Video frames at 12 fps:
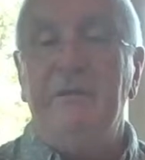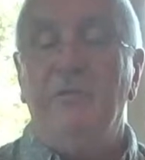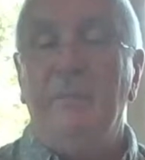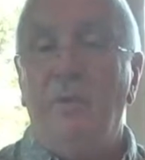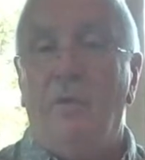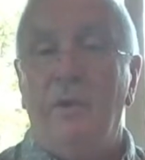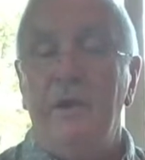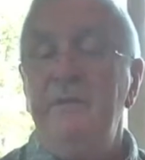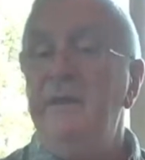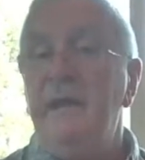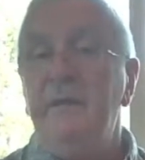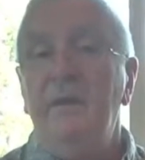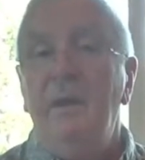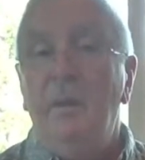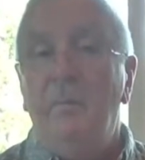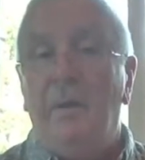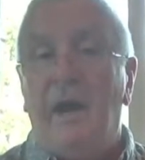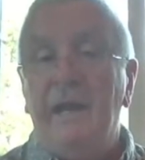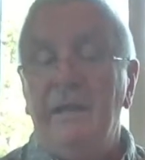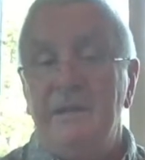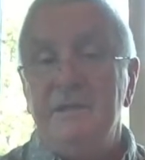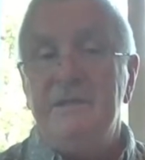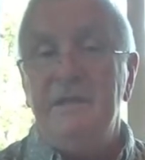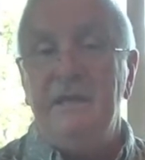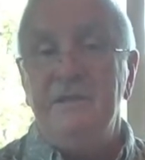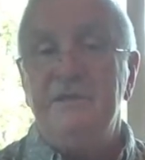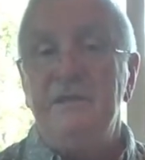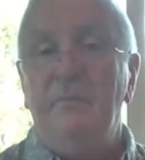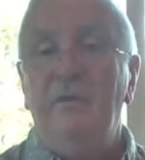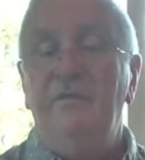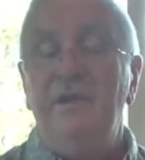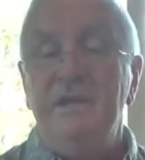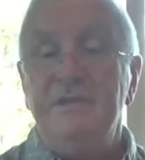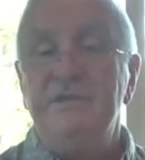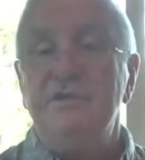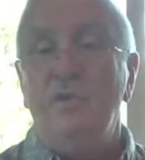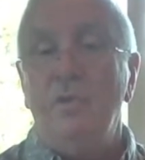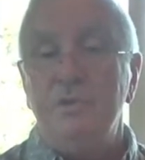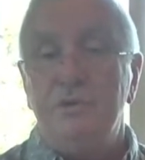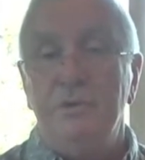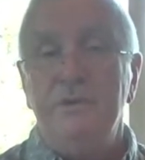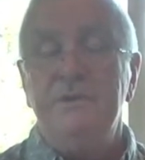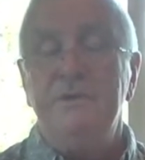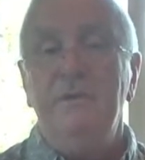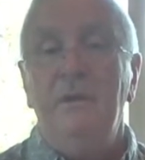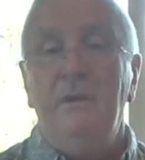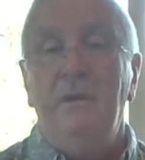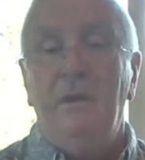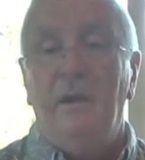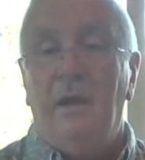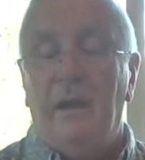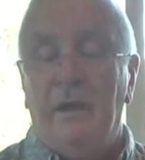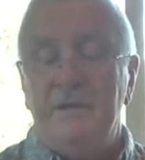reported that Pilate sent some of his soldiers, uh,